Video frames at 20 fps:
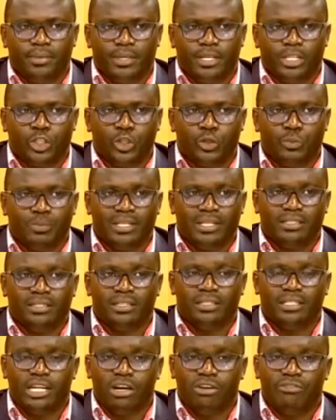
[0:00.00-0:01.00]
the space
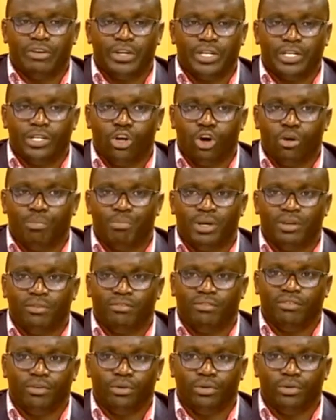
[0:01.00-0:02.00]
is now very open
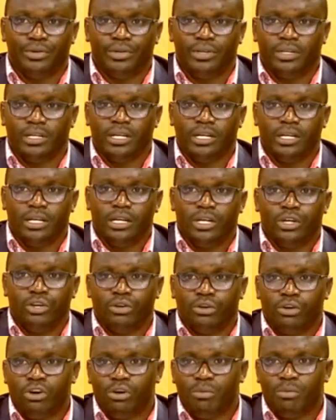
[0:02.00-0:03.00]
for
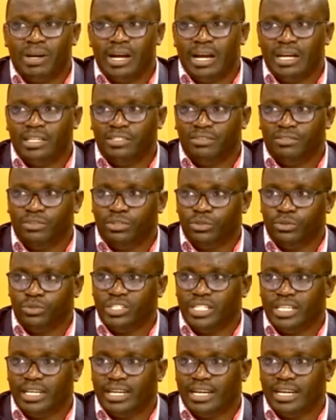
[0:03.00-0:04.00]
rogue operatives to
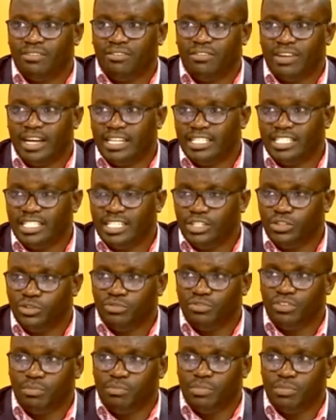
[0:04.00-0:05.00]
take advantage
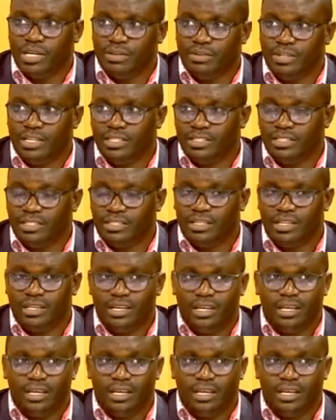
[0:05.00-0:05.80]
of the parents.